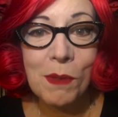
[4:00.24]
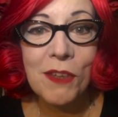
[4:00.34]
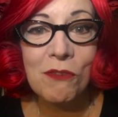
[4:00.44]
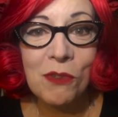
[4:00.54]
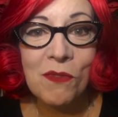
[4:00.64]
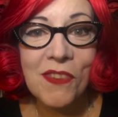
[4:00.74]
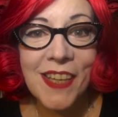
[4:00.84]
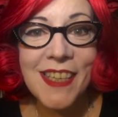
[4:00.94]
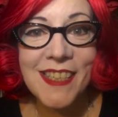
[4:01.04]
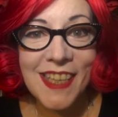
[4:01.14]
room that
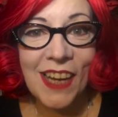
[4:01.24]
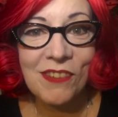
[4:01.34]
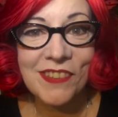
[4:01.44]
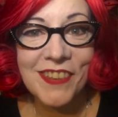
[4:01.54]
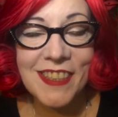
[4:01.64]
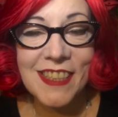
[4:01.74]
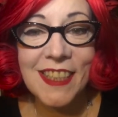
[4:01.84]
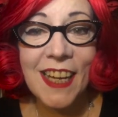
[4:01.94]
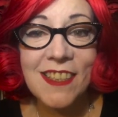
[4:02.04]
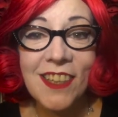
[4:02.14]
is Cabaret versus
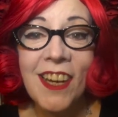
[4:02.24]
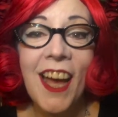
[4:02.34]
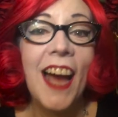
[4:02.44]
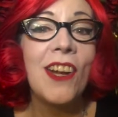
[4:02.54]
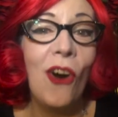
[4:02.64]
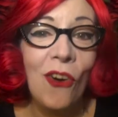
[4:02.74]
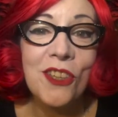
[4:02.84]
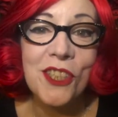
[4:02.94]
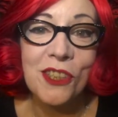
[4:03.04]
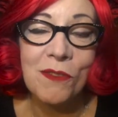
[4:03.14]
Cancer and
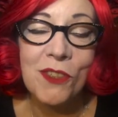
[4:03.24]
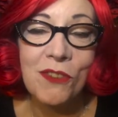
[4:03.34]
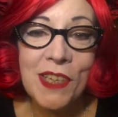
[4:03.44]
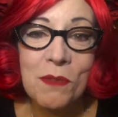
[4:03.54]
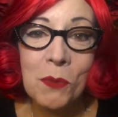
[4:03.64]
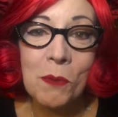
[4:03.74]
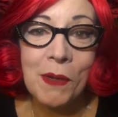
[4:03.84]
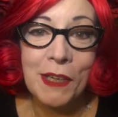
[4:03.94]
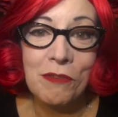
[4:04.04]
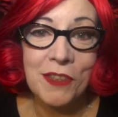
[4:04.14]
auctioned them to raise more
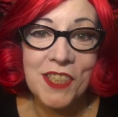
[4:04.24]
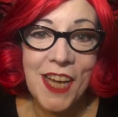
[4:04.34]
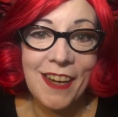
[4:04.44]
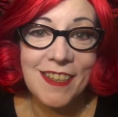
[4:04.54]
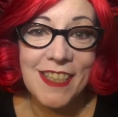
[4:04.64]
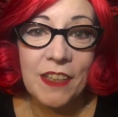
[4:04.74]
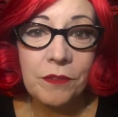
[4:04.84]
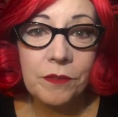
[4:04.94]
money for the charity.